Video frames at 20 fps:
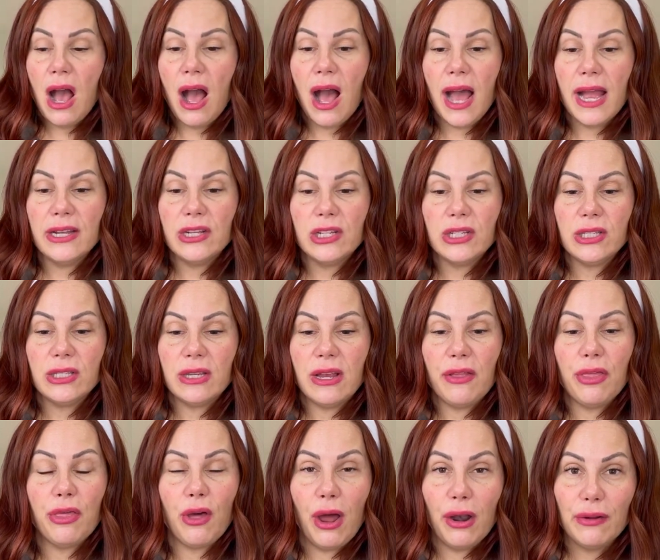I just
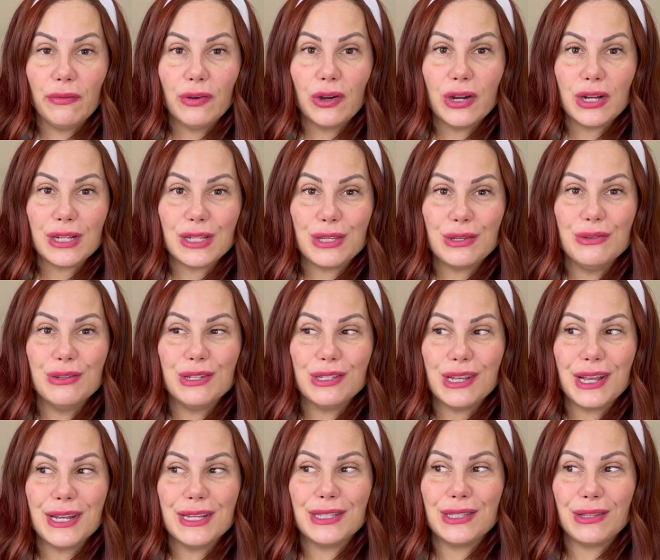thought of her as soon as
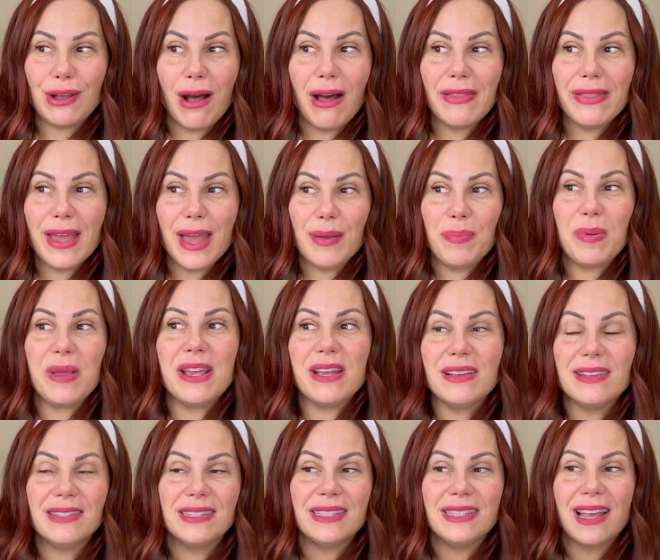I saw that,
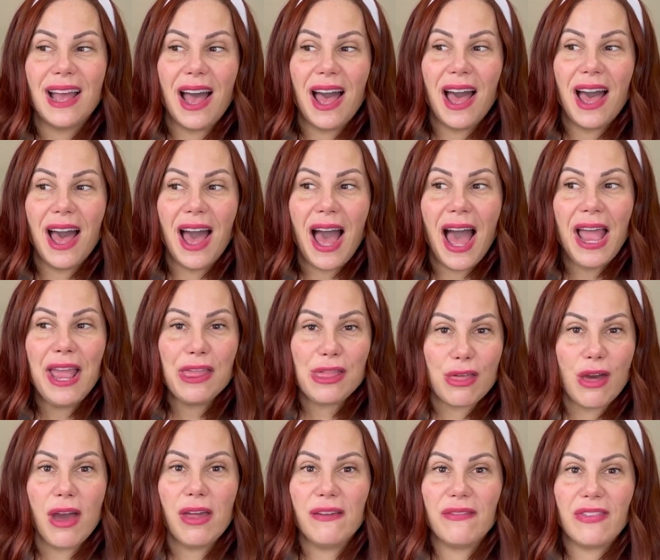because I
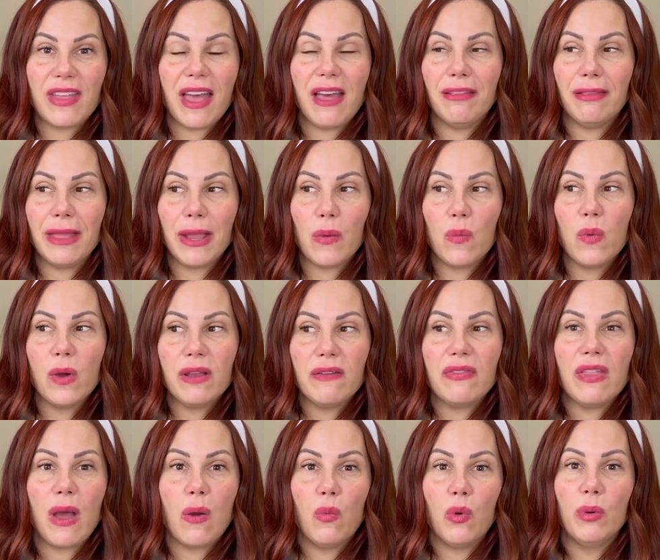thought of that. Like, what if
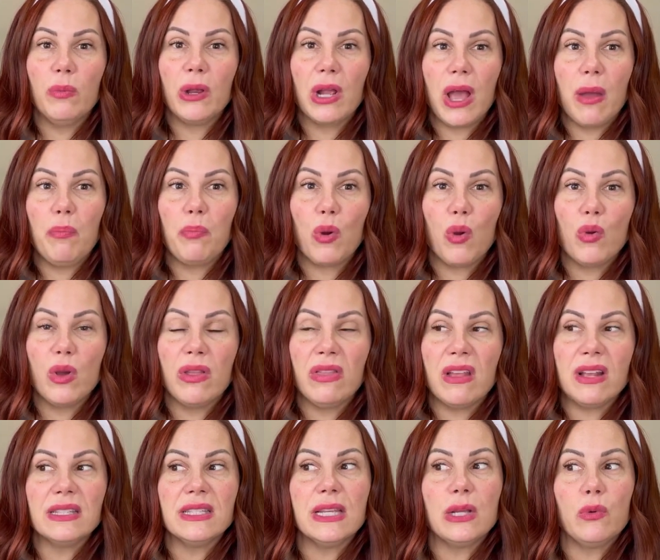that warmer got broken?
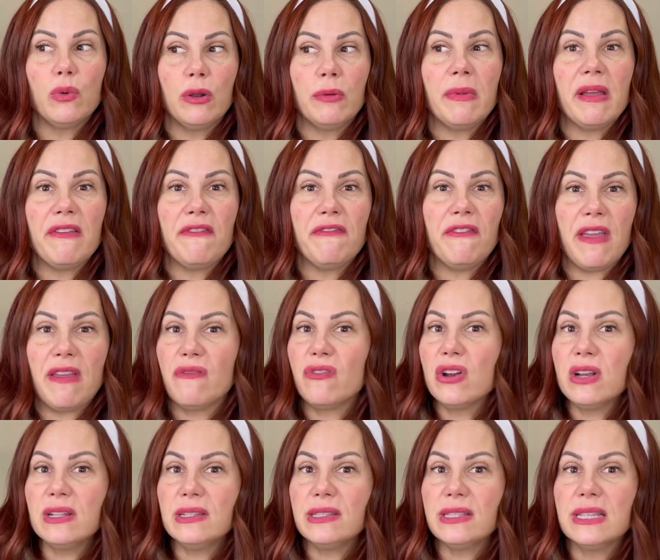That's like one of my
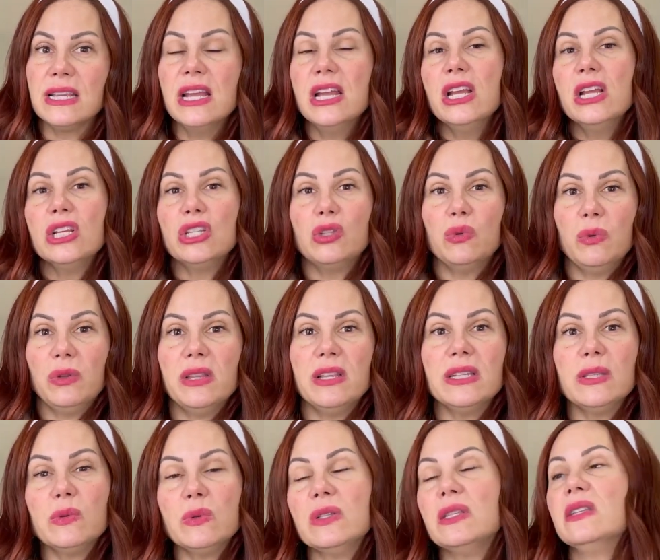favorites. So when
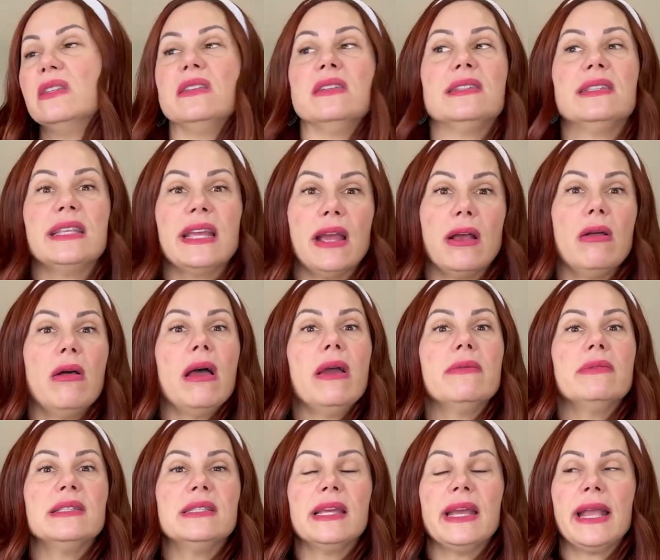this was in the sale, I
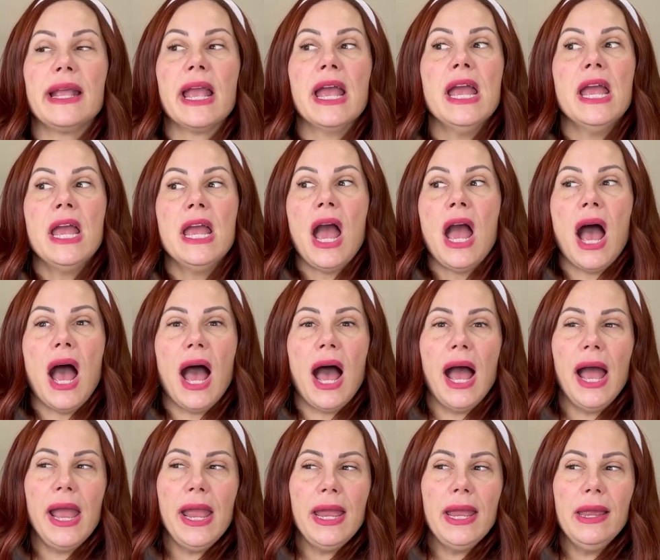was like,
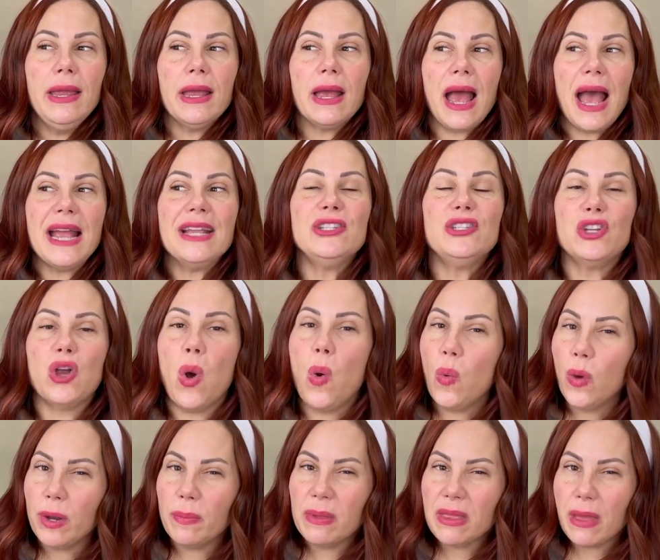I don't
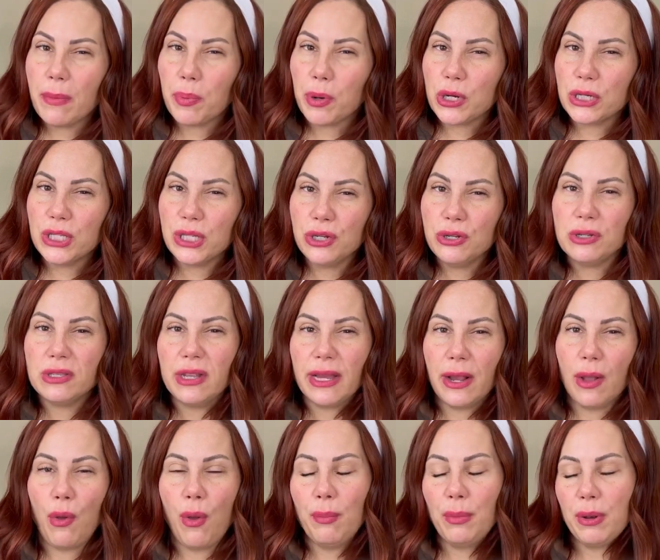want to be that person who's like,
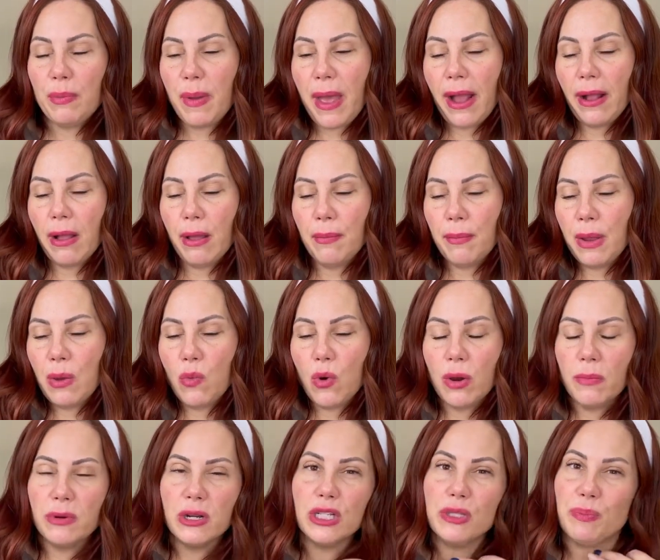oh, I'm going to back up my
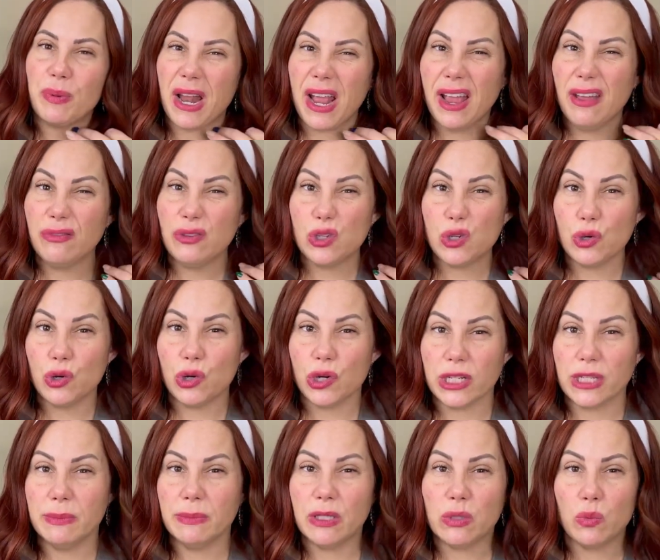warmers, but I have 2
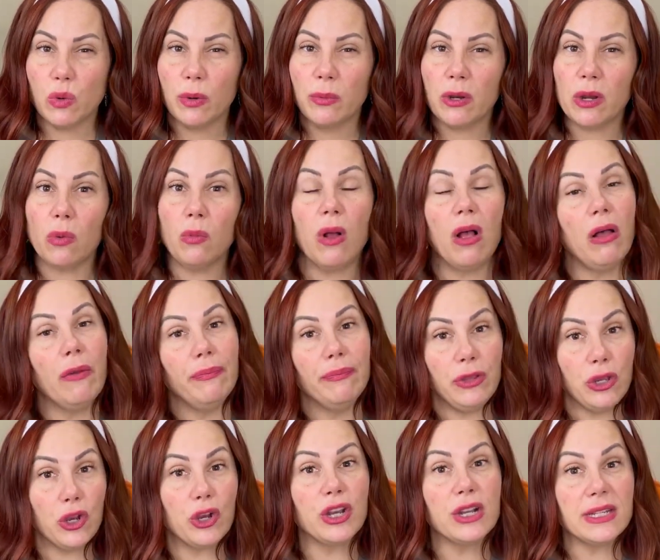Christmas warmer. Well,
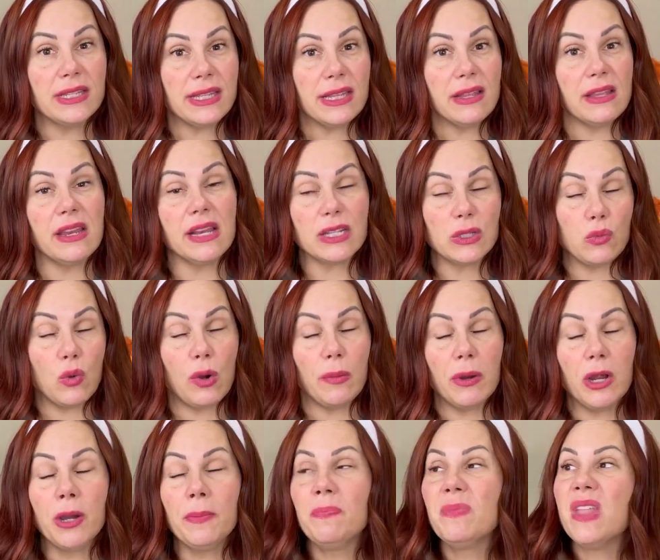you're going to see the next
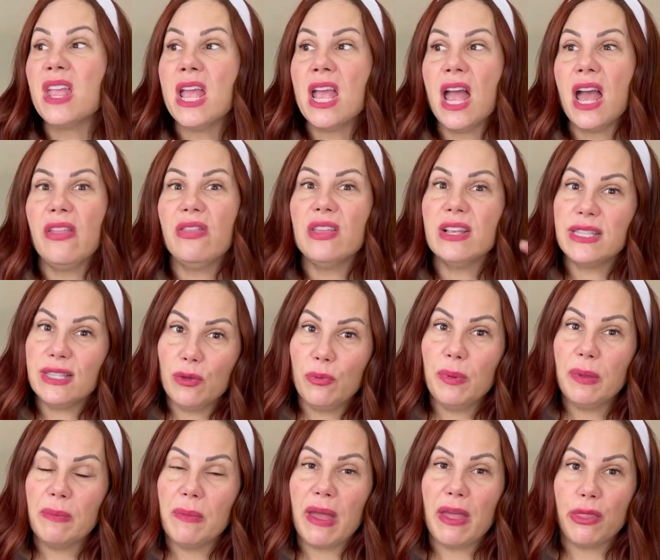warmer. This will
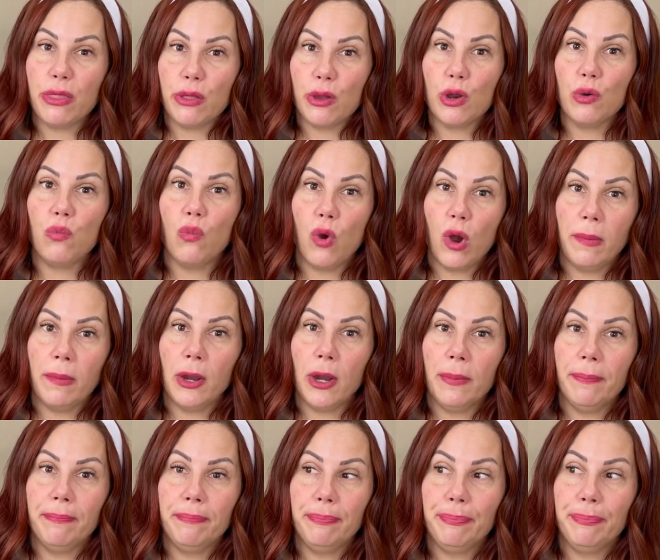be my 3rd warmer.